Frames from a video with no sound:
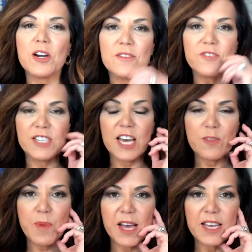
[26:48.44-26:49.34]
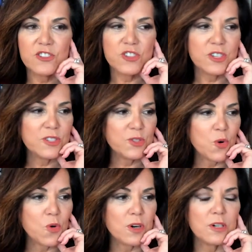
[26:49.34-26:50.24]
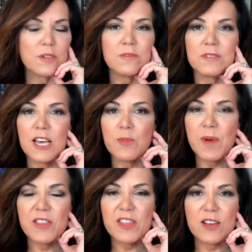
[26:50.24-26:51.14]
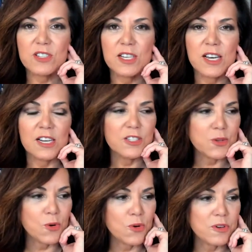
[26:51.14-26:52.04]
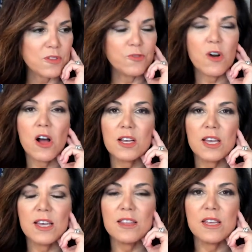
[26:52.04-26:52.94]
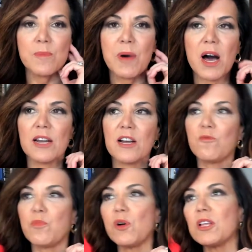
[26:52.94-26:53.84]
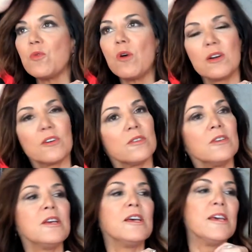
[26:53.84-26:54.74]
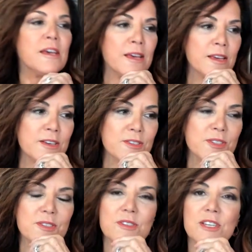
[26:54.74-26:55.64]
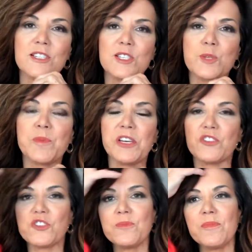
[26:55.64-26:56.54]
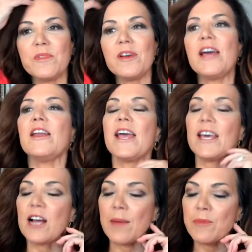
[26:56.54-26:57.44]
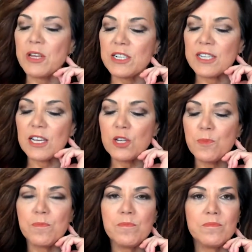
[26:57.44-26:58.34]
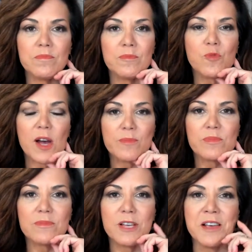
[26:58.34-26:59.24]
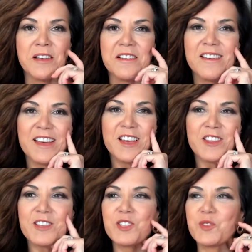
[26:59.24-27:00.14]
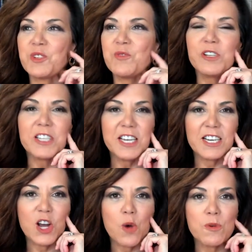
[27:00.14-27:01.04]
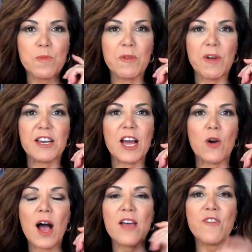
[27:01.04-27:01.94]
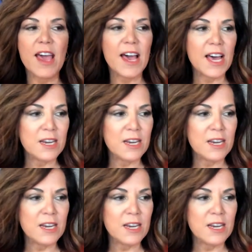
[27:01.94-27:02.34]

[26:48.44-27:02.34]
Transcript: of death by inches or death by 1,000 cuts or the frog in the pot of boiling water is speech. And I'm going to tell you why this is really hitting home with me right now. I've had